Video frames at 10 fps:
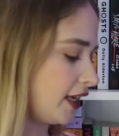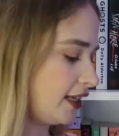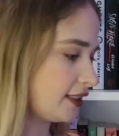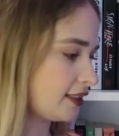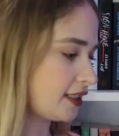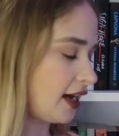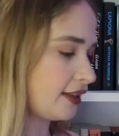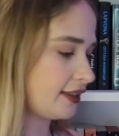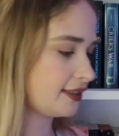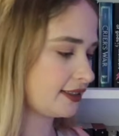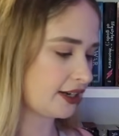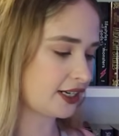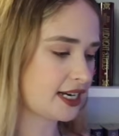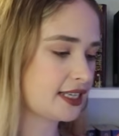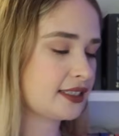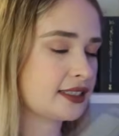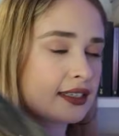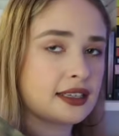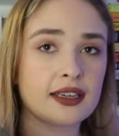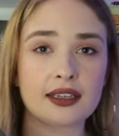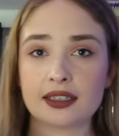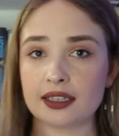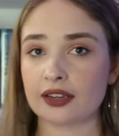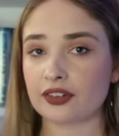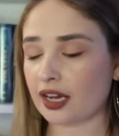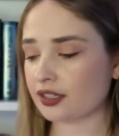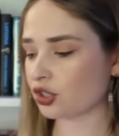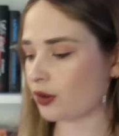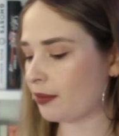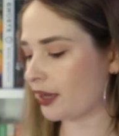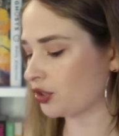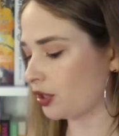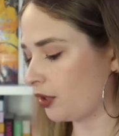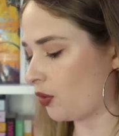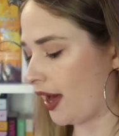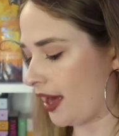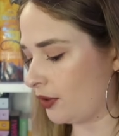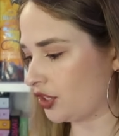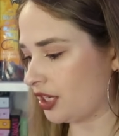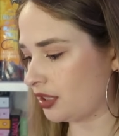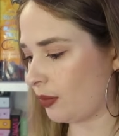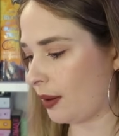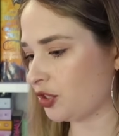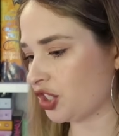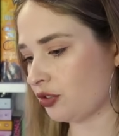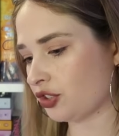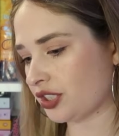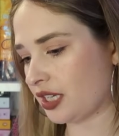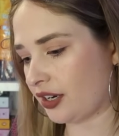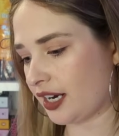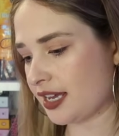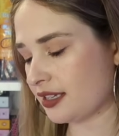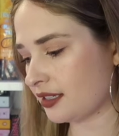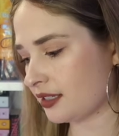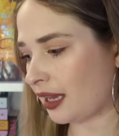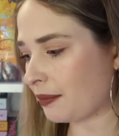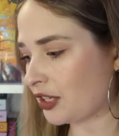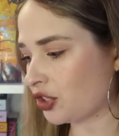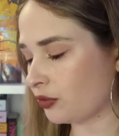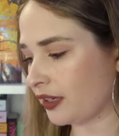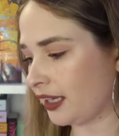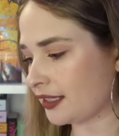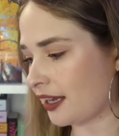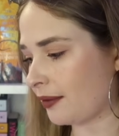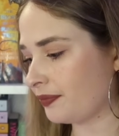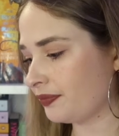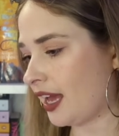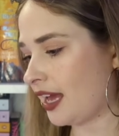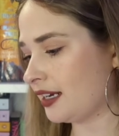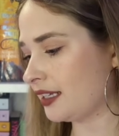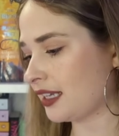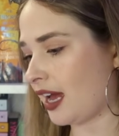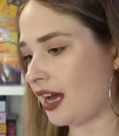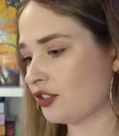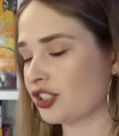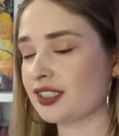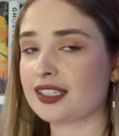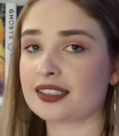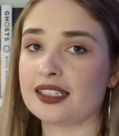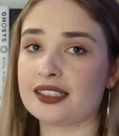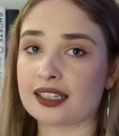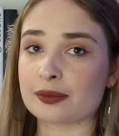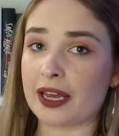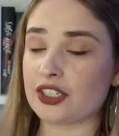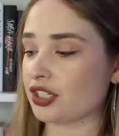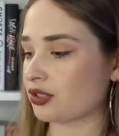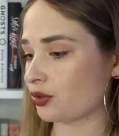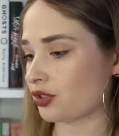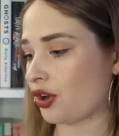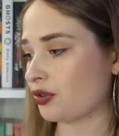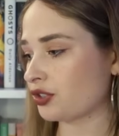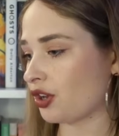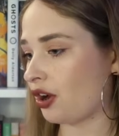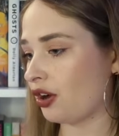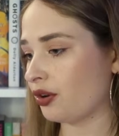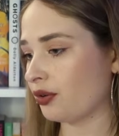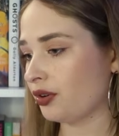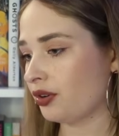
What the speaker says: keen to start the series Every Heart of Joy by Shauna Maguire, which is the Wayward Children series. It's like magical realism, and it's 166 pages or so. So